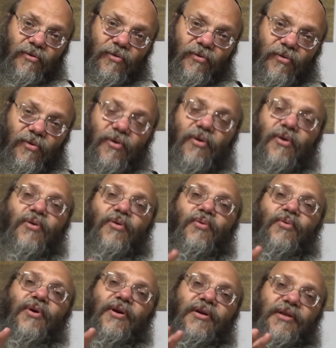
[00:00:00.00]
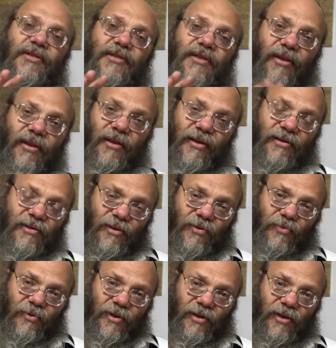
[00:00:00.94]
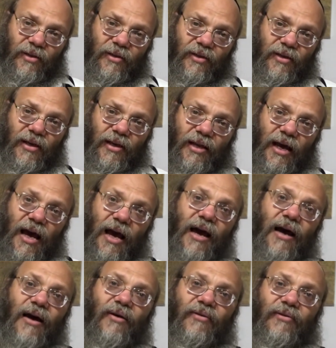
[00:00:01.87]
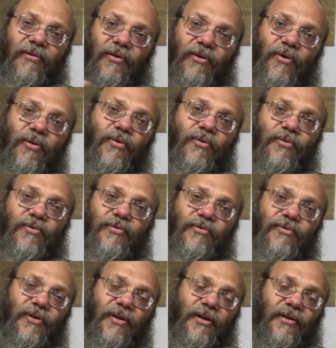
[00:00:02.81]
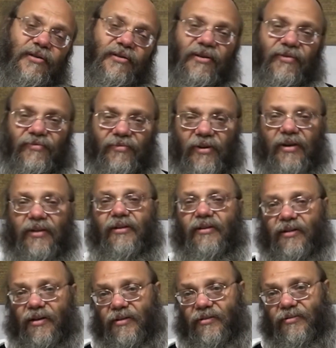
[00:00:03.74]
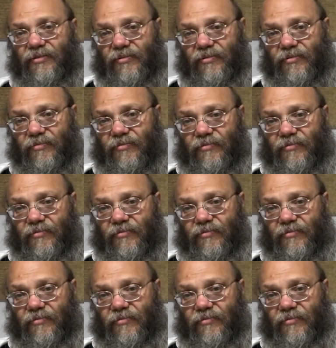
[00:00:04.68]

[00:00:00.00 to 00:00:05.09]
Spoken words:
To know what is the things that we did and how those things affected us.